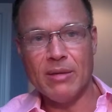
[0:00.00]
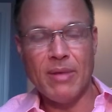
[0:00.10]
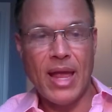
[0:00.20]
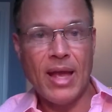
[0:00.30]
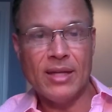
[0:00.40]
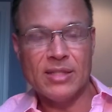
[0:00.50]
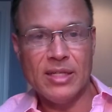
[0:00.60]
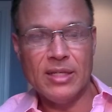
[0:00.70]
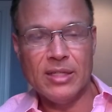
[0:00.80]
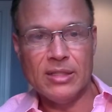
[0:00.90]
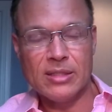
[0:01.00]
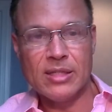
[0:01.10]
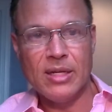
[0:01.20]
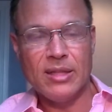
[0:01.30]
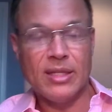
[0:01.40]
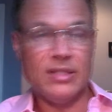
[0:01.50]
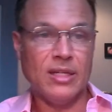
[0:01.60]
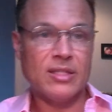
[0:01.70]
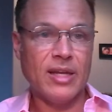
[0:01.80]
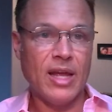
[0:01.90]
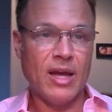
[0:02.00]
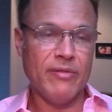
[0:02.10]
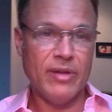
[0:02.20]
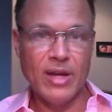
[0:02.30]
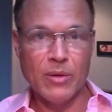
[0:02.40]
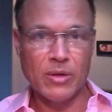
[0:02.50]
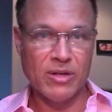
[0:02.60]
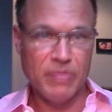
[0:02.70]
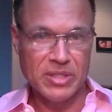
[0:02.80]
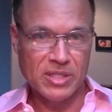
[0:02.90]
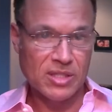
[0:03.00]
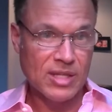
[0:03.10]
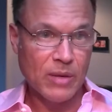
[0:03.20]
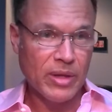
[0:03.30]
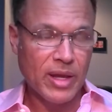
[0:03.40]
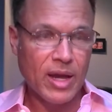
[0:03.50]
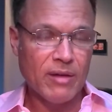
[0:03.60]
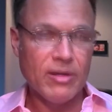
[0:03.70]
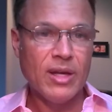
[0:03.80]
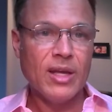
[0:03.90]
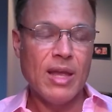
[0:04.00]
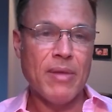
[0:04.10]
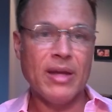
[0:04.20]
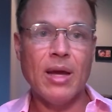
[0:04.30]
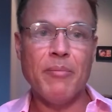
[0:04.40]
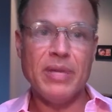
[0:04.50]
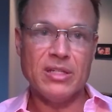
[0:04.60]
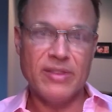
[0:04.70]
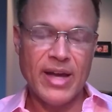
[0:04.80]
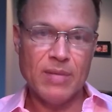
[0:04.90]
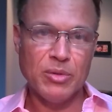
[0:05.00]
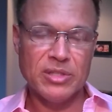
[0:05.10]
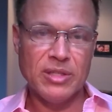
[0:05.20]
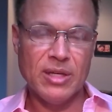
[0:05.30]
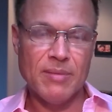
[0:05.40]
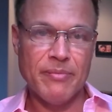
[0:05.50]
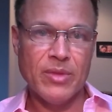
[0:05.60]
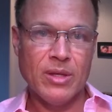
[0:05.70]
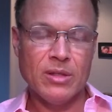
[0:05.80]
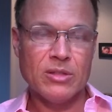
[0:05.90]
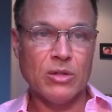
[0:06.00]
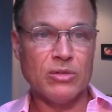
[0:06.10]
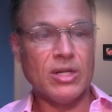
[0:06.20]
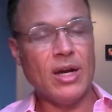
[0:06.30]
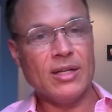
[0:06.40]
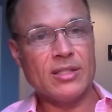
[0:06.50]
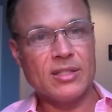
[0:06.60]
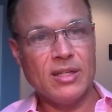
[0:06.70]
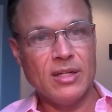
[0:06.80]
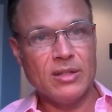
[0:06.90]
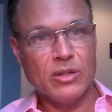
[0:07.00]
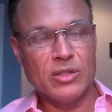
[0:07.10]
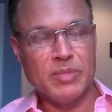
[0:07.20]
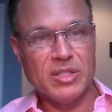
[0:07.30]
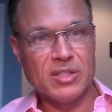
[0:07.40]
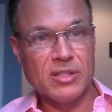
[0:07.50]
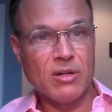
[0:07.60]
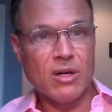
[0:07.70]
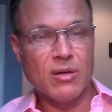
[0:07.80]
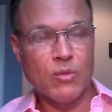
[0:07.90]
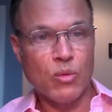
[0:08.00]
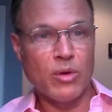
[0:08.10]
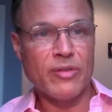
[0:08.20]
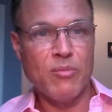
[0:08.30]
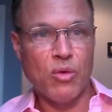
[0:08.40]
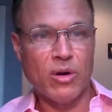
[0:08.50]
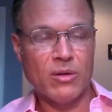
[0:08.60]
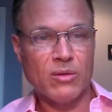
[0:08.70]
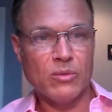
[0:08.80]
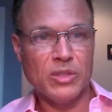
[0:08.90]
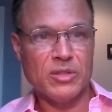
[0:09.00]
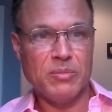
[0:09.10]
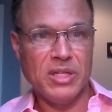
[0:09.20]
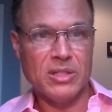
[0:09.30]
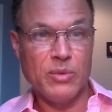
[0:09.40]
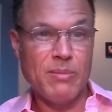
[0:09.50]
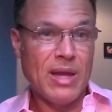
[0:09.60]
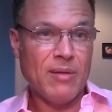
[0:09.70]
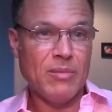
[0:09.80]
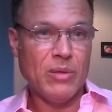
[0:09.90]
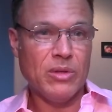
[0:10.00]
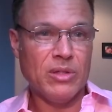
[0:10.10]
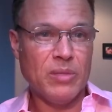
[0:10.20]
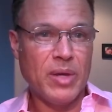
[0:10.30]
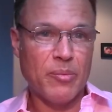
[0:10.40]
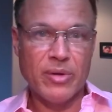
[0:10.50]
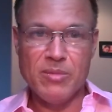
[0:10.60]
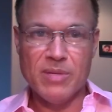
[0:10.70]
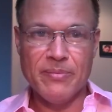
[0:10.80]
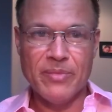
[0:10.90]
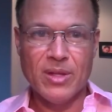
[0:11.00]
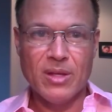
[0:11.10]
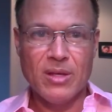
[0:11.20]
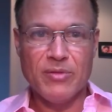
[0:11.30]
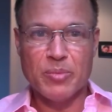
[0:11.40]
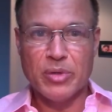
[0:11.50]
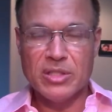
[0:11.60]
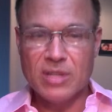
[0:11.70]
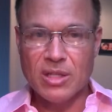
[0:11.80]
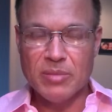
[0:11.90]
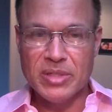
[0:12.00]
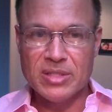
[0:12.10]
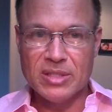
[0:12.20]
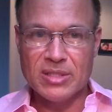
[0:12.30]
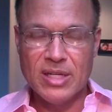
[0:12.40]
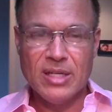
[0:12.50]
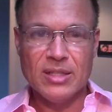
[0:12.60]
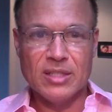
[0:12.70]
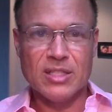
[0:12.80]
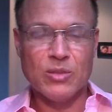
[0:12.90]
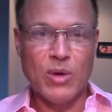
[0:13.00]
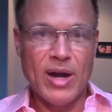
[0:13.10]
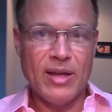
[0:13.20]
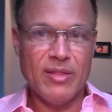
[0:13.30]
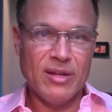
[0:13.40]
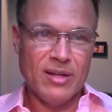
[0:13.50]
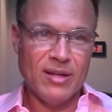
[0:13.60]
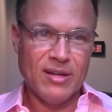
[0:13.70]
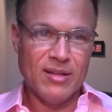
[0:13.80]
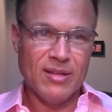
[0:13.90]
them as is that doesn't have the network of businesses that we have, it might not be as valuable to them. So to us, those businesses are worth more, which means we might be willing to pay a premium if it's a pretty solid business. This is why the